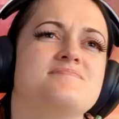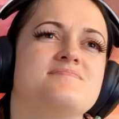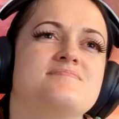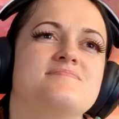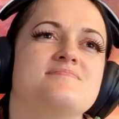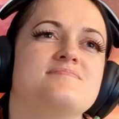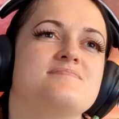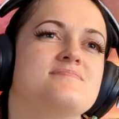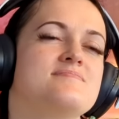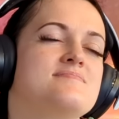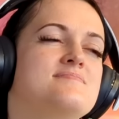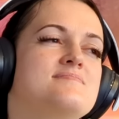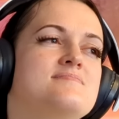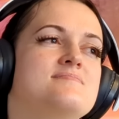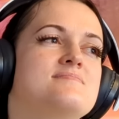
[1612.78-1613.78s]

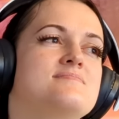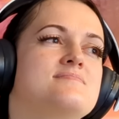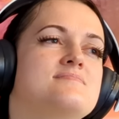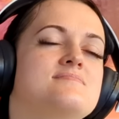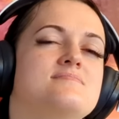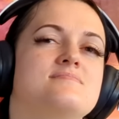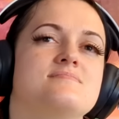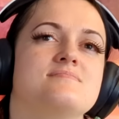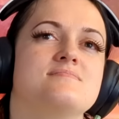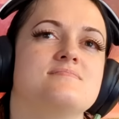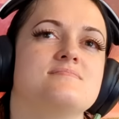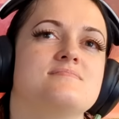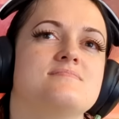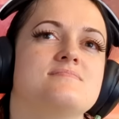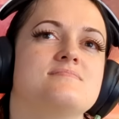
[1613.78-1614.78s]

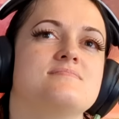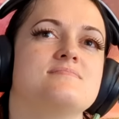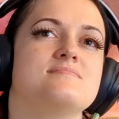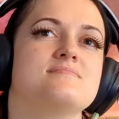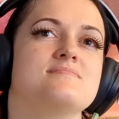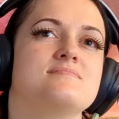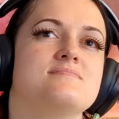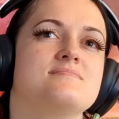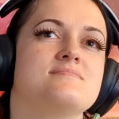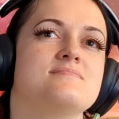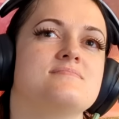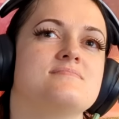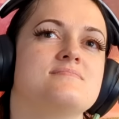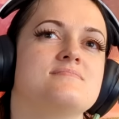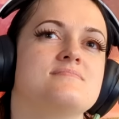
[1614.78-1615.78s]

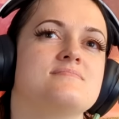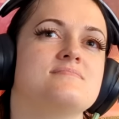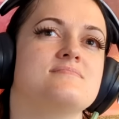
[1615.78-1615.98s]
[no speech]